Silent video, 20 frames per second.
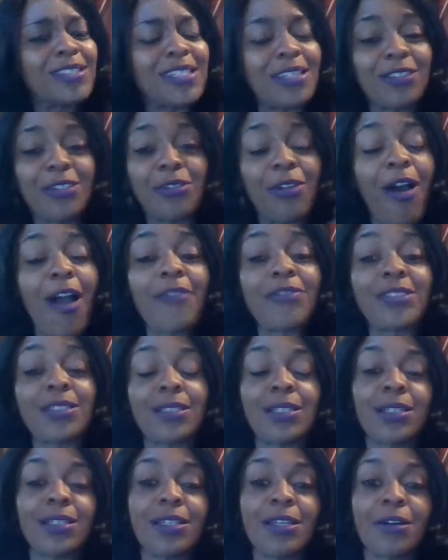haven't
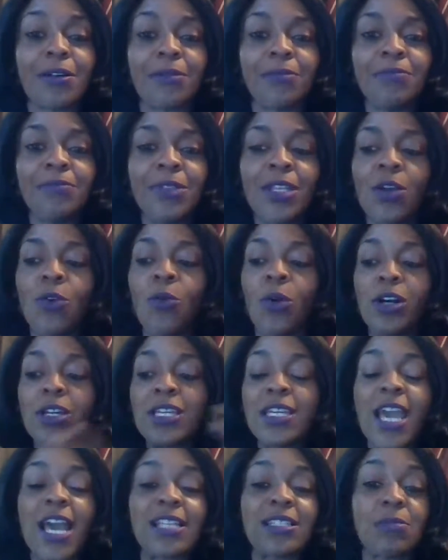seen him.
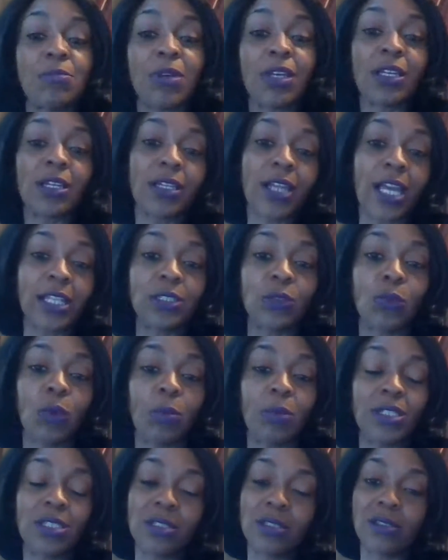Well, he hasn't been connected
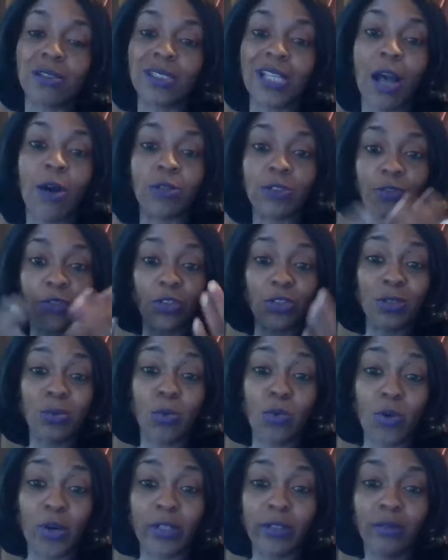with me since I was first
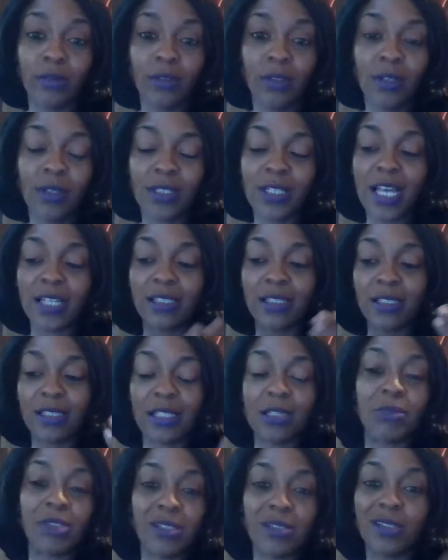born. He hasn't
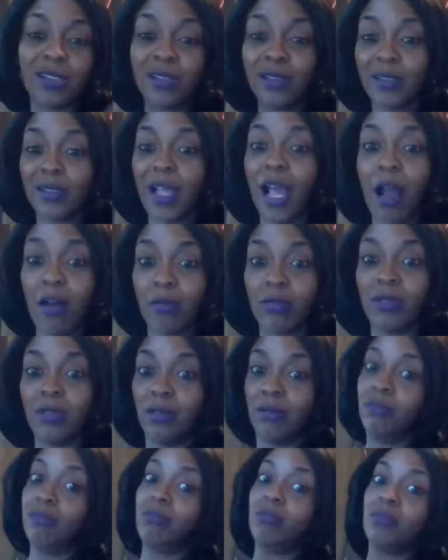seen me since I was,
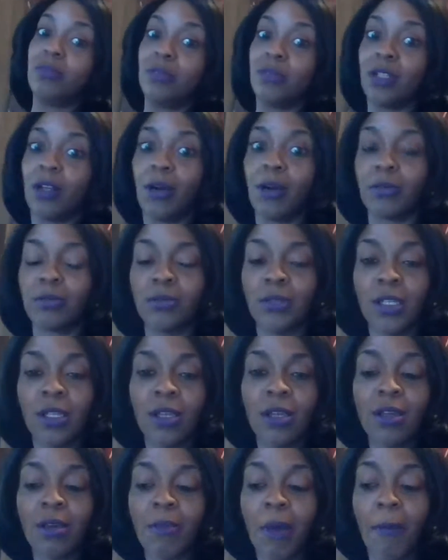my
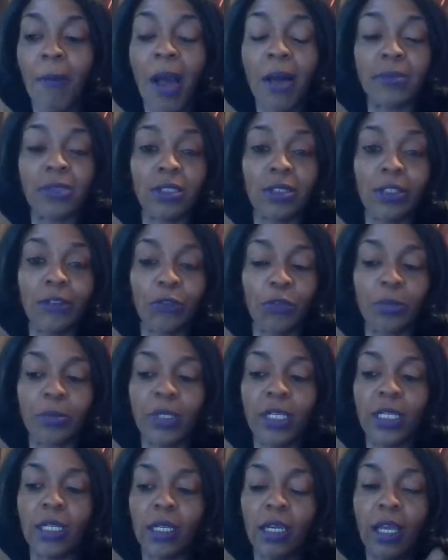mom delivered
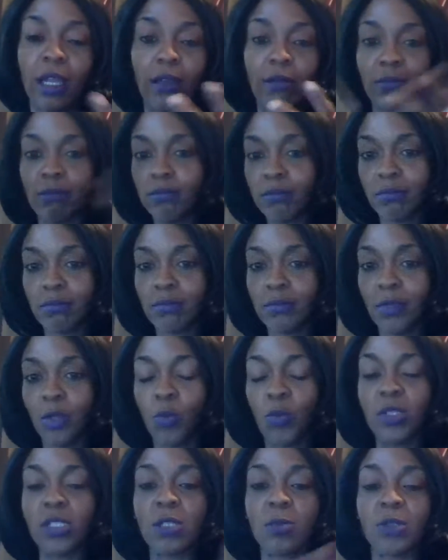me in
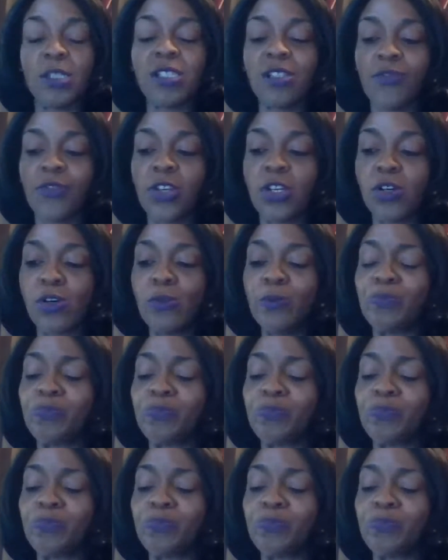Springfield.